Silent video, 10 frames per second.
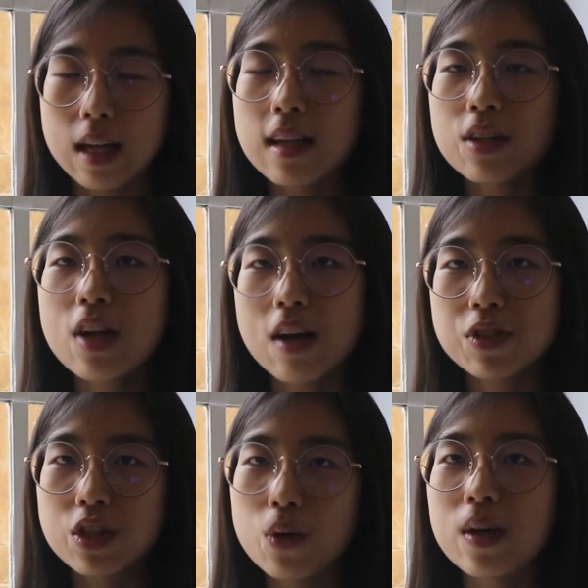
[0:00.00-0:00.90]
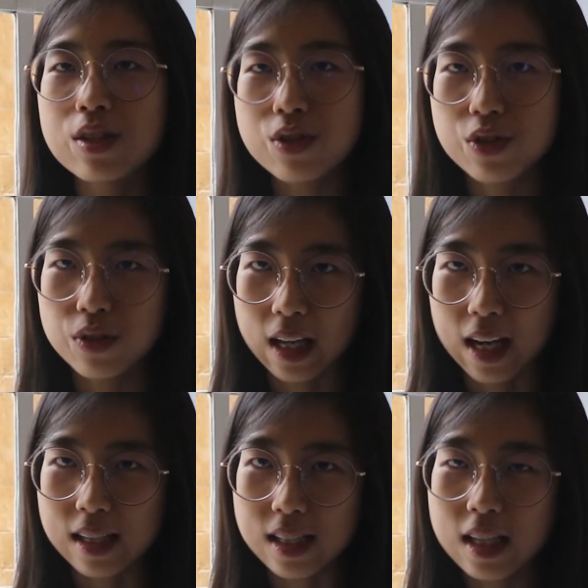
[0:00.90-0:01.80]
and then you have to go into
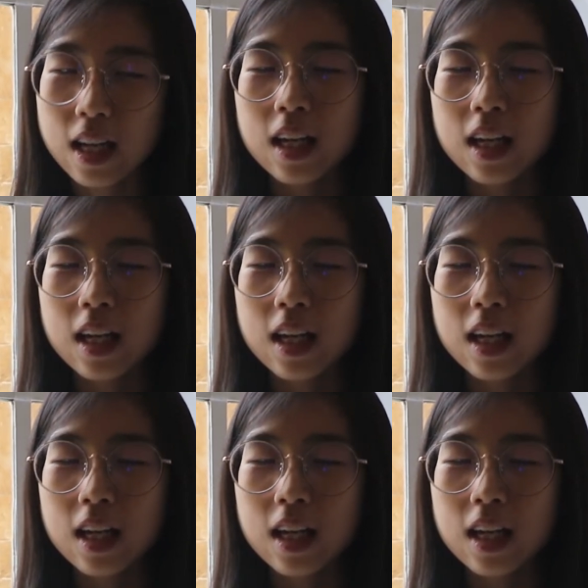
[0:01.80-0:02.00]
UCAS